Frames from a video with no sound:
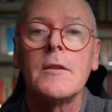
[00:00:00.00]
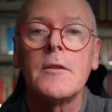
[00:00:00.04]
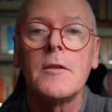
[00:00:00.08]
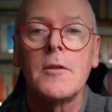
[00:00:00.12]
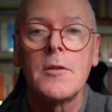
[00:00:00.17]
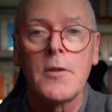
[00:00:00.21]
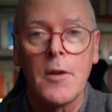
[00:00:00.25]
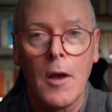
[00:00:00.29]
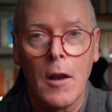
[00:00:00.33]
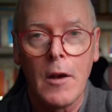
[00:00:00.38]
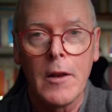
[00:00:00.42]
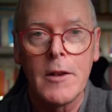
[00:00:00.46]
the
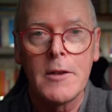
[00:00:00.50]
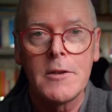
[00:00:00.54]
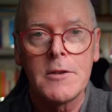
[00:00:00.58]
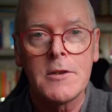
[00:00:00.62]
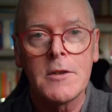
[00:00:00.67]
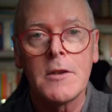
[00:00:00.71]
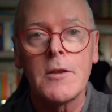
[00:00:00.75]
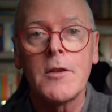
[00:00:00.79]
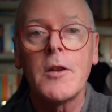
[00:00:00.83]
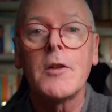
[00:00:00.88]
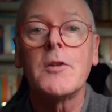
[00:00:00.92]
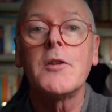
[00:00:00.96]

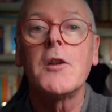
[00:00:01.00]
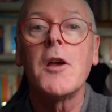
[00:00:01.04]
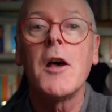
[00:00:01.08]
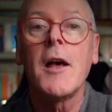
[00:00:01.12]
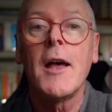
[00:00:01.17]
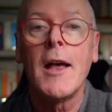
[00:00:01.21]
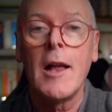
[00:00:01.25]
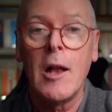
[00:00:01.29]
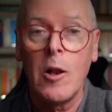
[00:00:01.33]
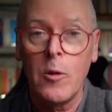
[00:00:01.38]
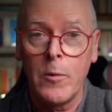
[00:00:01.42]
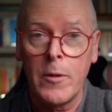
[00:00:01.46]
knowledge that
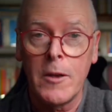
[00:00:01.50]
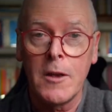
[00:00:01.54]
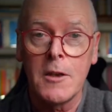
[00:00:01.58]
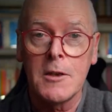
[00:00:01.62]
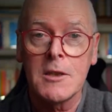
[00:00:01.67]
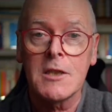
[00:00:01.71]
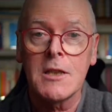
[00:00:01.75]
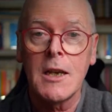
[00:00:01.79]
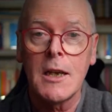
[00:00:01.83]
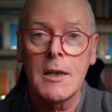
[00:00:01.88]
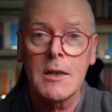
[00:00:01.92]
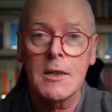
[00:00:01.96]
you're helping
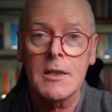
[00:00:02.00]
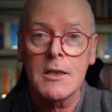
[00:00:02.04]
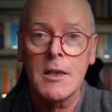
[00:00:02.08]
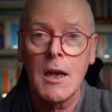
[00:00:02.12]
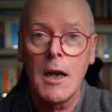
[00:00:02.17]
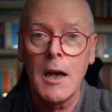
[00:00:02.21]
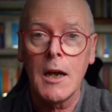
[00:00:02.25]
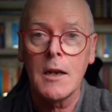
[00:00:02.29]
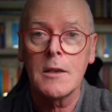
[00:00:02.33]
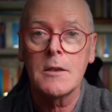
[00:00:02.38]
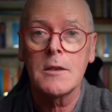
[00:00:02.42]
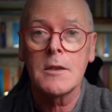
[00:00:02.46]
us set
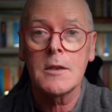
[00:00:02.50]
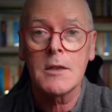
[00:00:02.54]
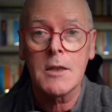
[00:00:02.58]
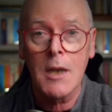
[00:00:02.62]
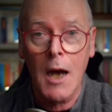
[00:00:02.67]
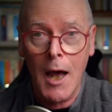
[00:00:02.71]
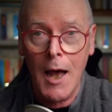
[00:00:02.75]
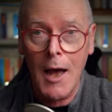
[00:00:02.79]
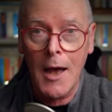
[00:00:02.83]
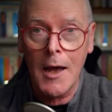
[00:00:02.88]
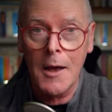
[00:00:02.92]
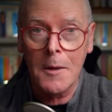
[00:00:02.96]
aside the
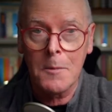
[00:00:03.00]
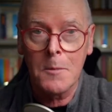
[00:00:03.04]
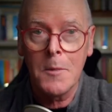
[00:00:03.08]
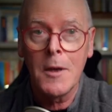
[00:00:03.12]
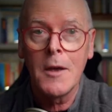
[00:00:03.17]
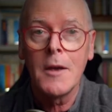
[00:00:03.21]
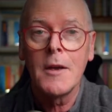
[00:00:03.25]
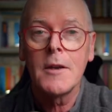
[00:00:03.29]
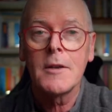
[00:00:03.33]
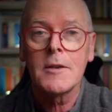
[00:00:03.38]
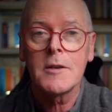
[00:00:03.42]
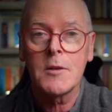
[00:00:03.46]
time
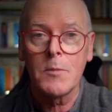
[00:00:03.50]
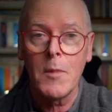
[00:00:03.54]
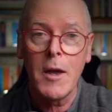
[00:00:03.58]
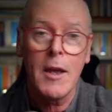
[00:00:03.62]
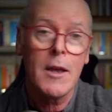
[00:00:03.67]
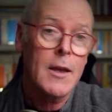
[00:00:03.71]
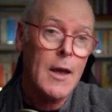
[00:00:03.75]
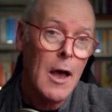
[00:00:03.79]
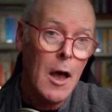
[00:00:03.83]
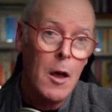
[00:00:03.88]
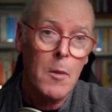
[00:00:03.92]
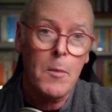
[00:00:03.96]
to
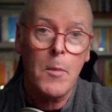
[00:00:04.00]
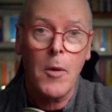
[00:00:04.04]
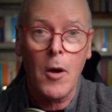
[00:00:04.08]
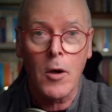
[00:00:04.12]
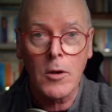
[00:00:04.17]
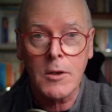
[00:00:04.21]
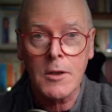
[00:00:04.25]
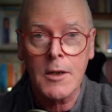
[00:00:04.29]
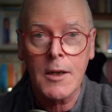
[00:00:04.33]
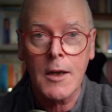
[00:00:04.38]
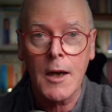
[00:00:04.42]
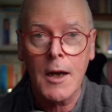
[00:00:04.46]
make our
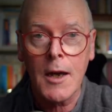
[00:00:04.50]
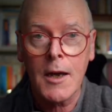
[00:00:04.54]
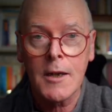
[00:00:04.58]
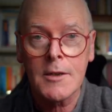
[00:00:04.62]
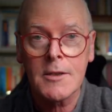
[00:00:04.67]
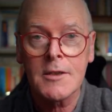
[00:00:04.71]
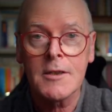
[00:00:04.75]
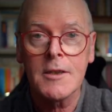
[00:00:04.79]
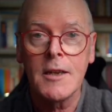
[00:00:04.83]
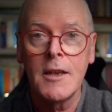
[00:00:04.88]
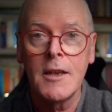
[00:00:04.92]
podcasts,